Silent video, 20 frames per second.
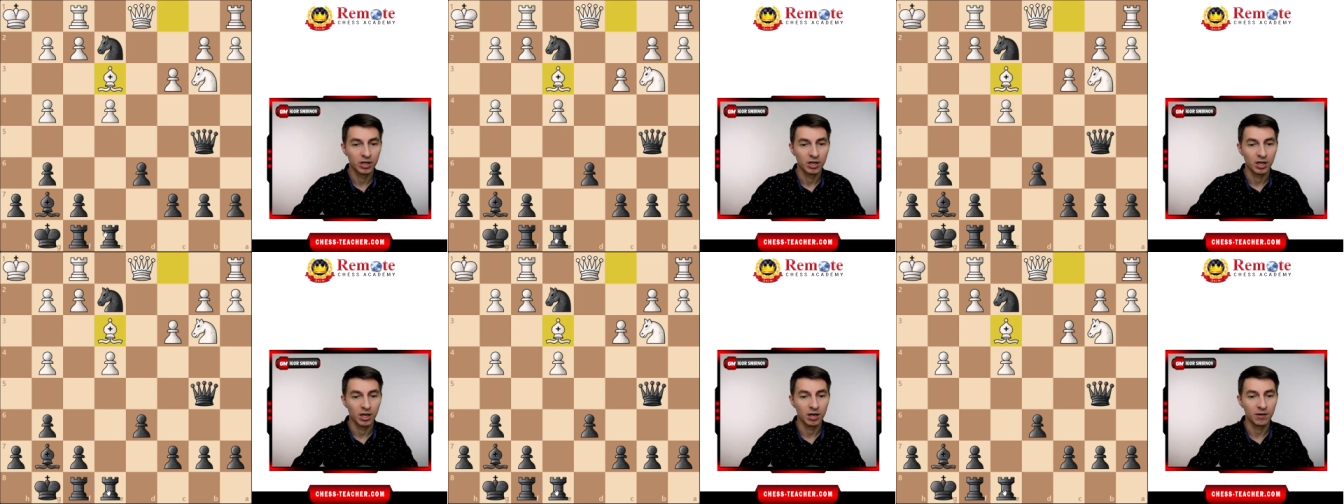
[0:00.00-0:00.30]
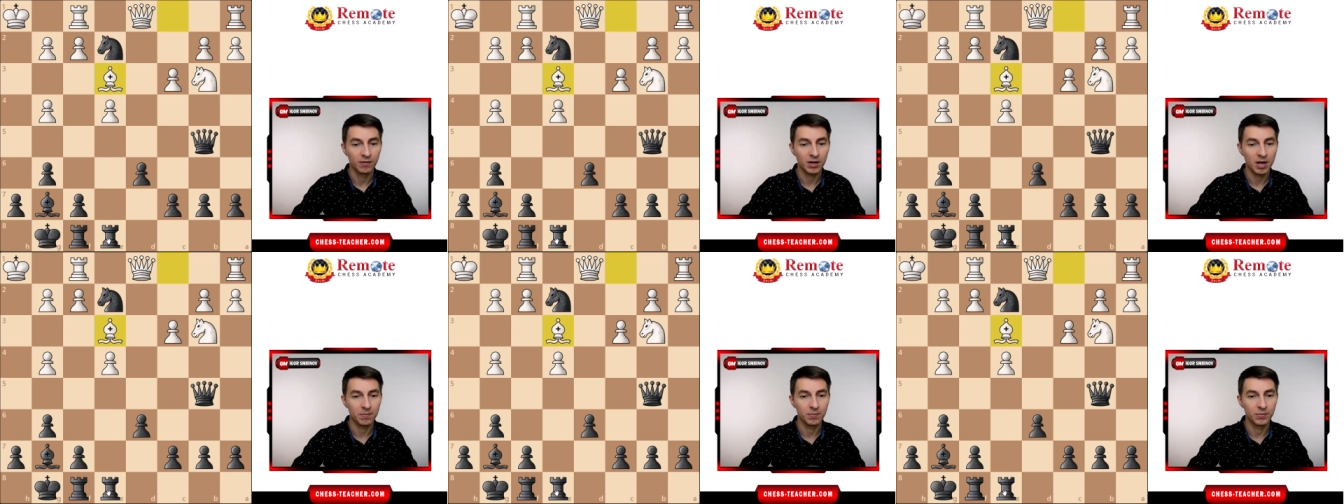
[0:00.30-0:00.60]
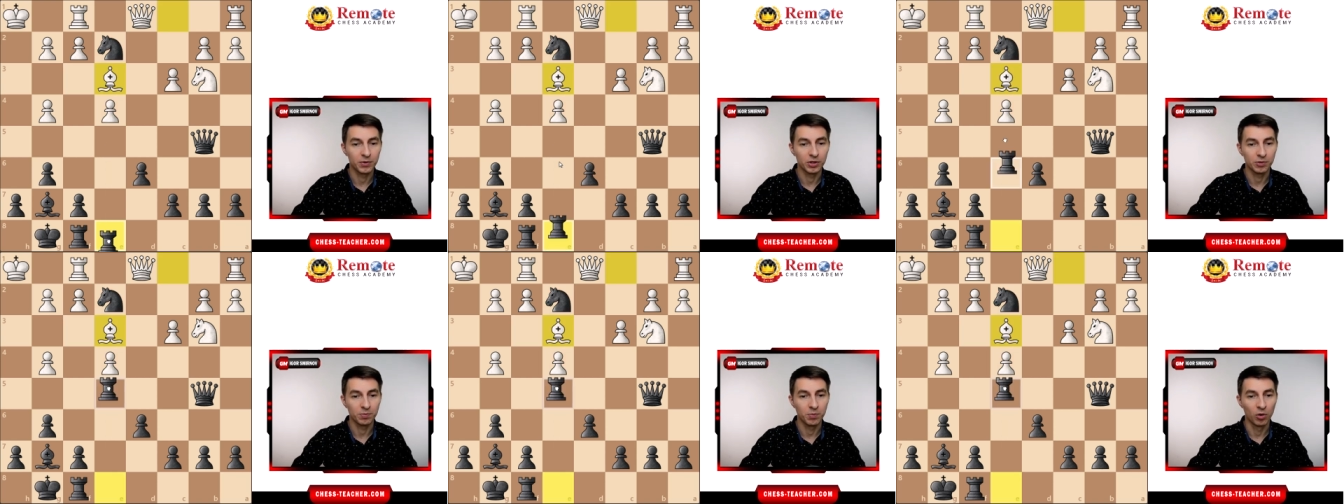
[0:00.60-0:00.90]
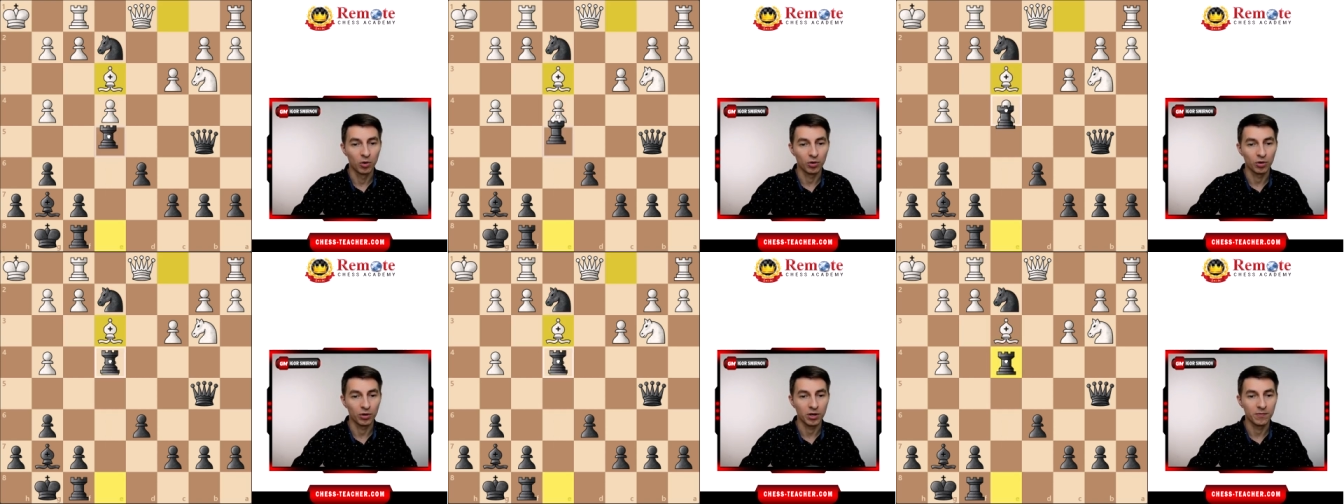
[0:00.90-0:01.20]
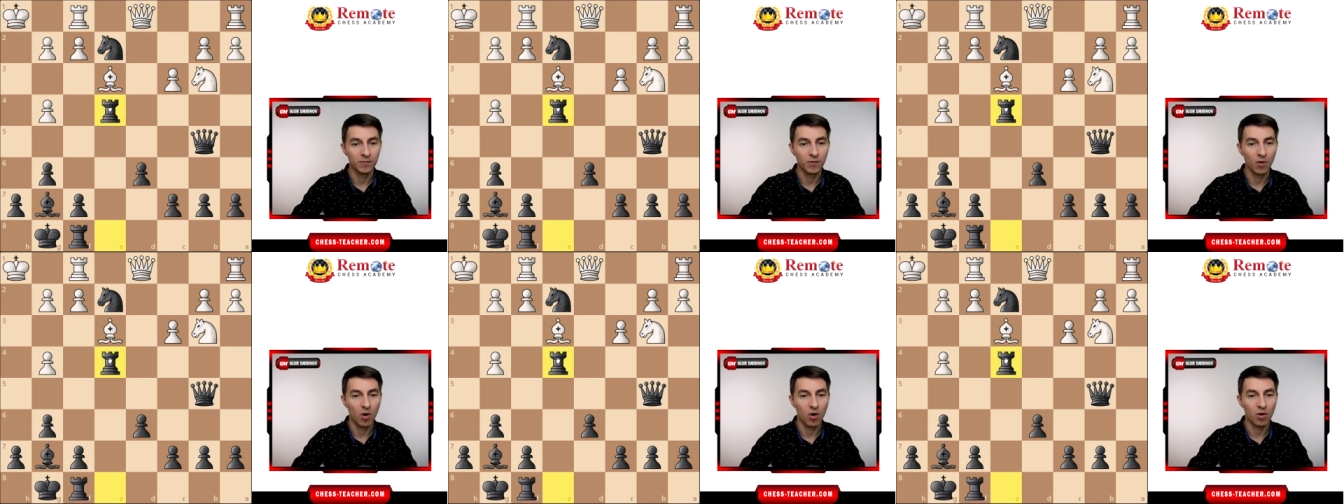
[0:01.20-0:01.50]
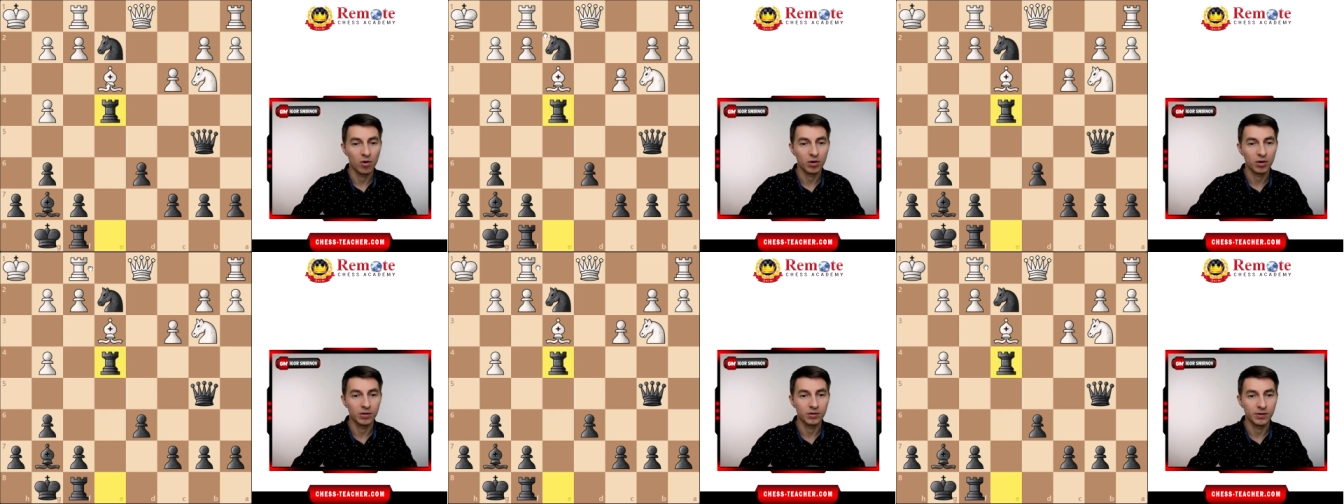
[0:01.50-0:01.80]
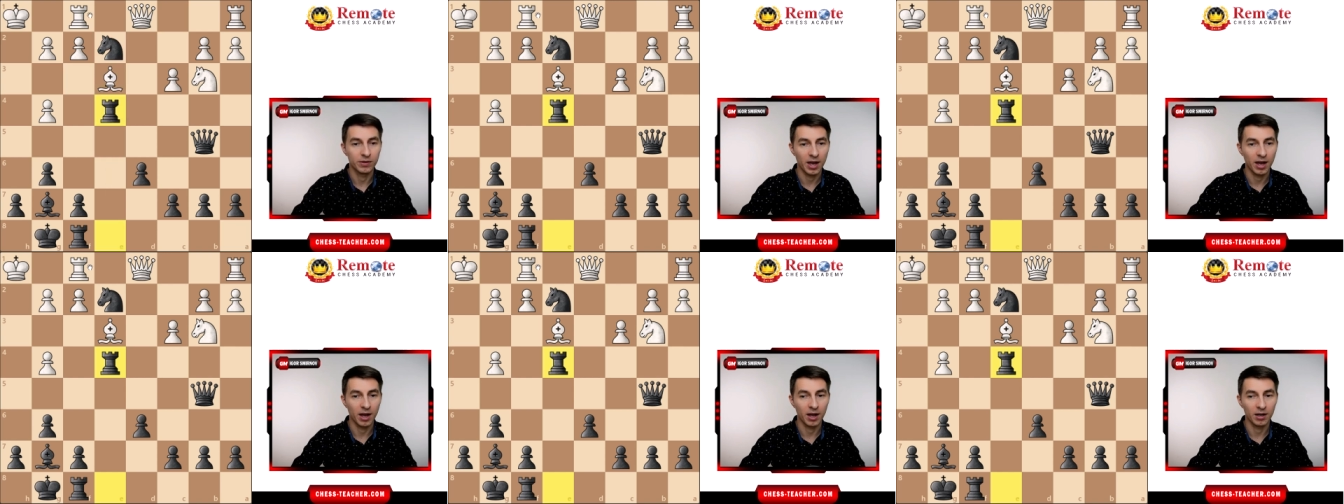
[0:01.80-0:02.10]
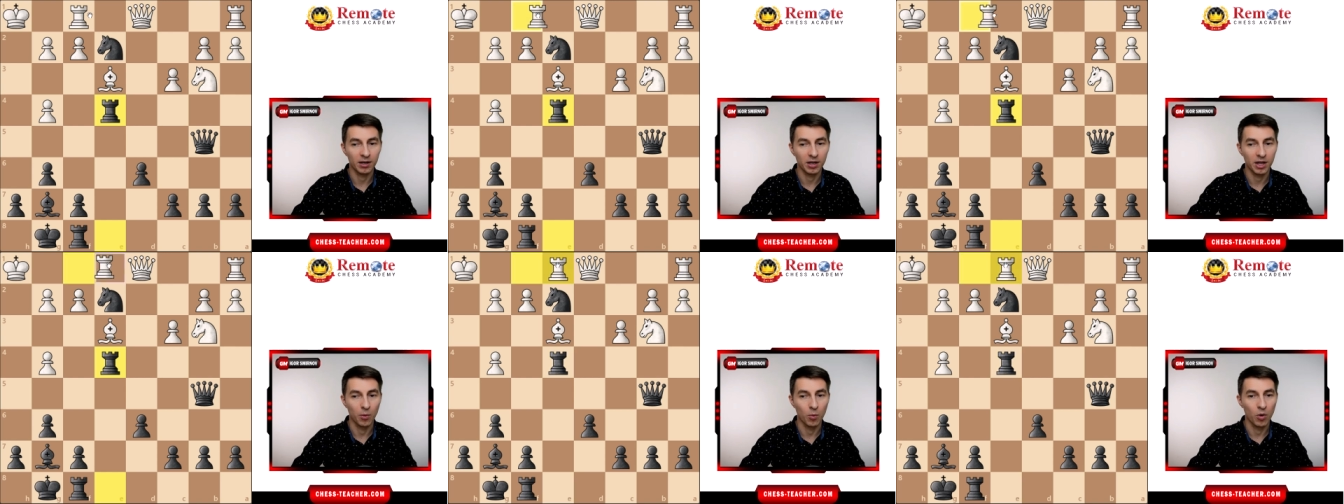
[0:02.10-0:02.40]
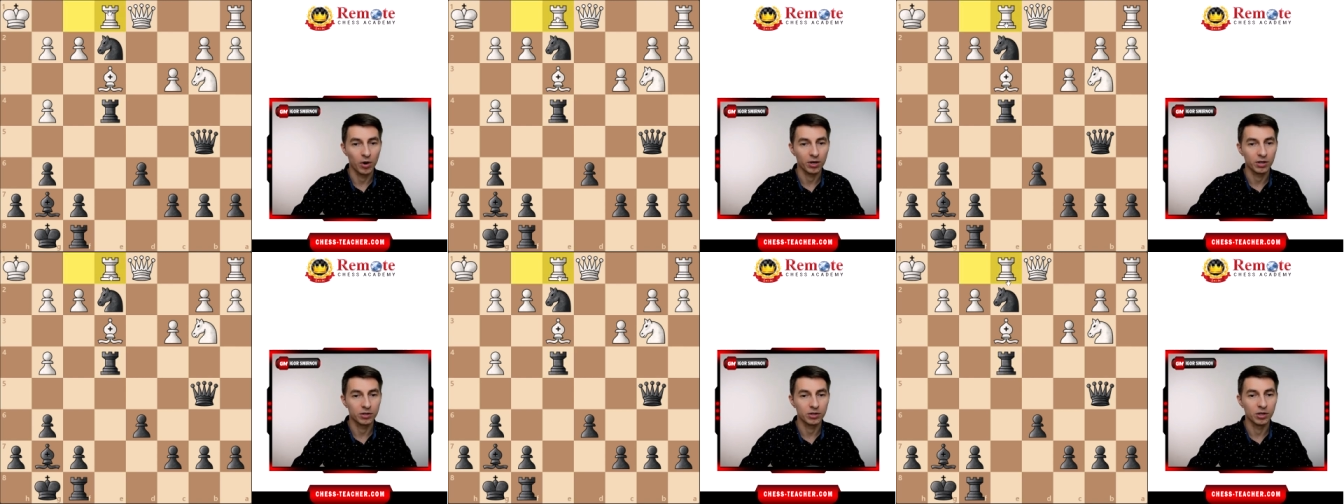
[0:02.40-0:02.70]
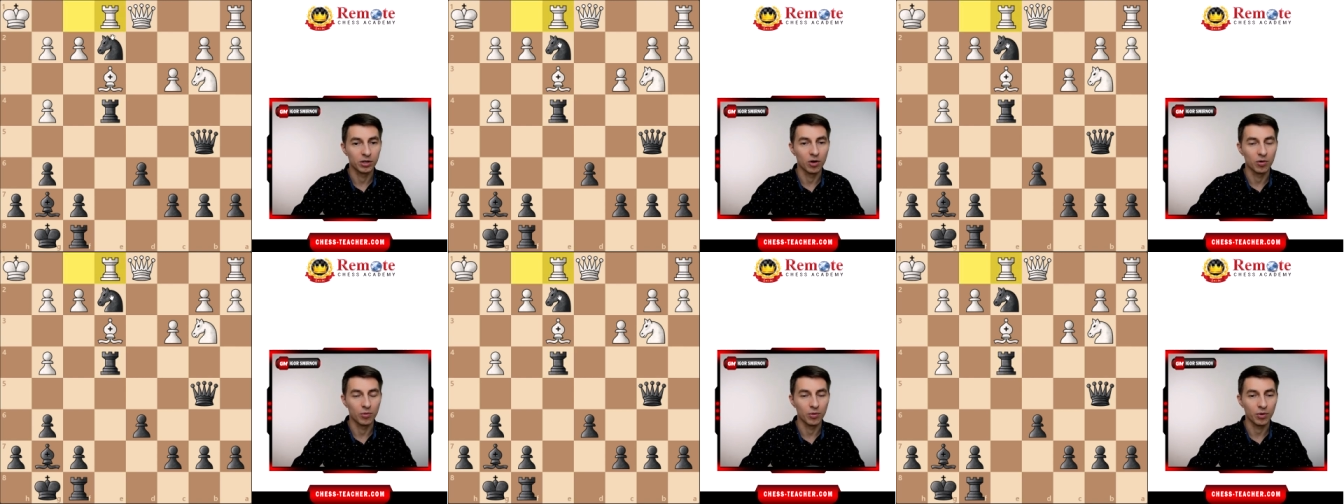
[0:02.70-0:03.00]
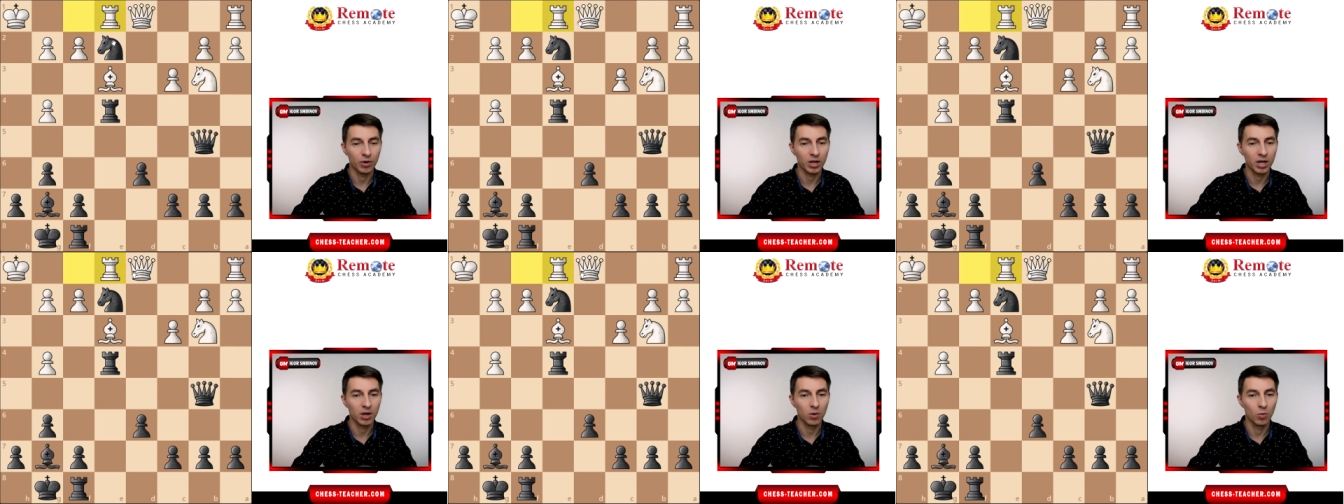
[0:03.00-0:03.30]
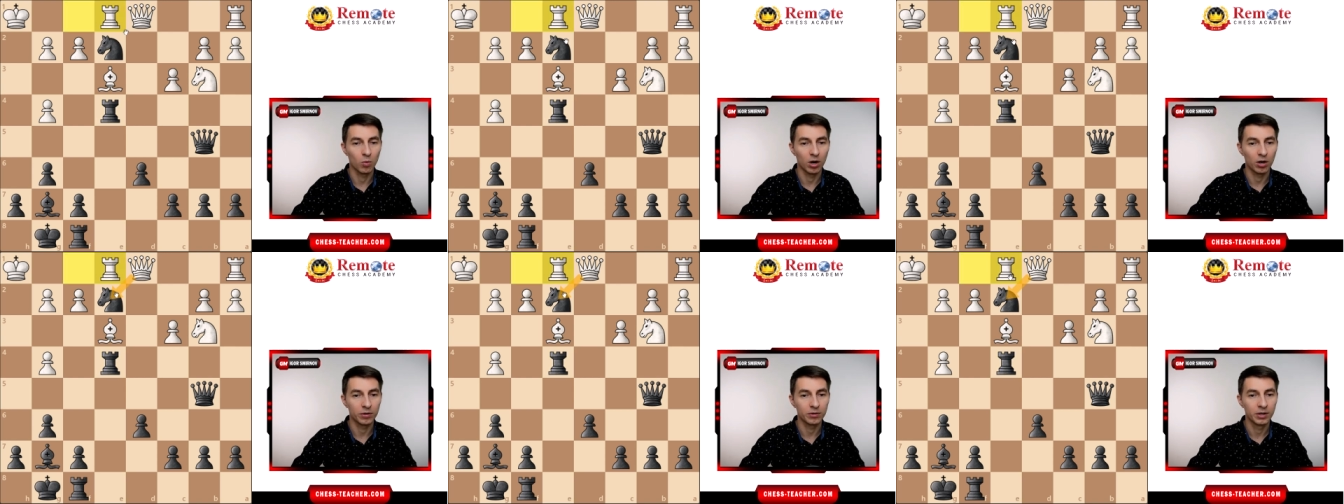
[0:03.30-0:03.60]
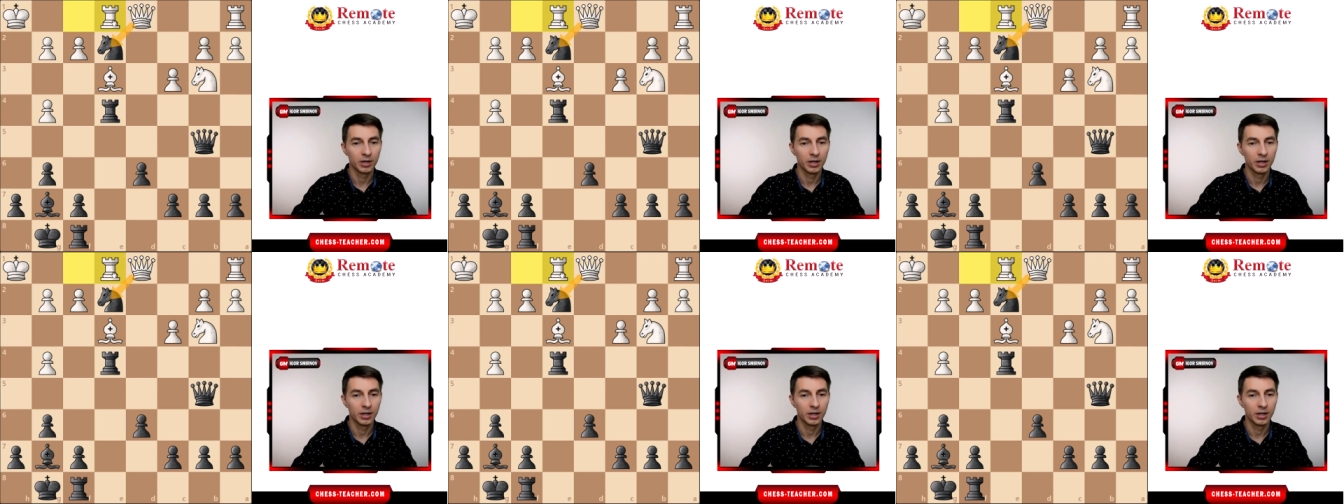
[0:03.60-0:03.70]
giving up this pawn on e4, because then he wanted to go rook e1